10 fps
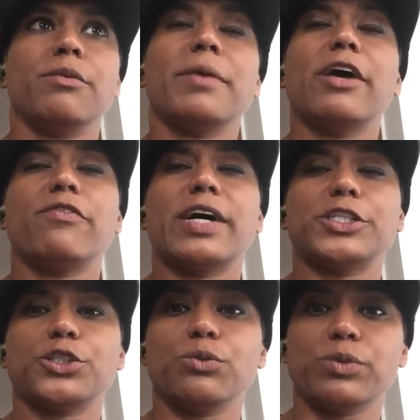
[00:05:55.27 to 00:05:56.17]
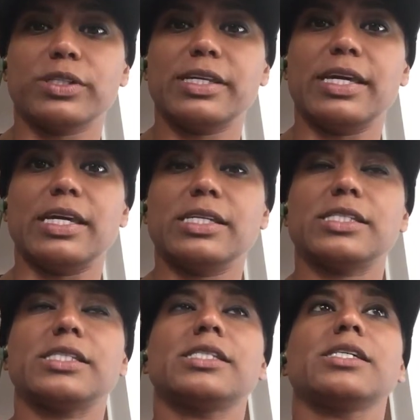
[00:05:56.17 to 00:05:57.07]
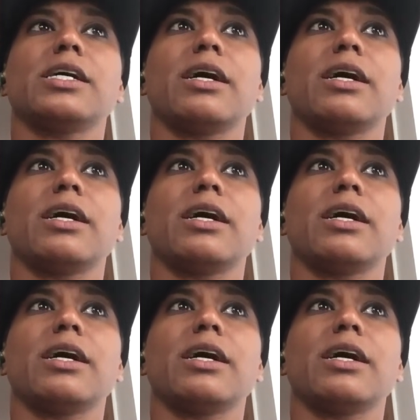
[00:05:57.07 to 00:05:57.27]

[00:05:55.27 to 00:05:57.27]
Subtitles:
myofascial release.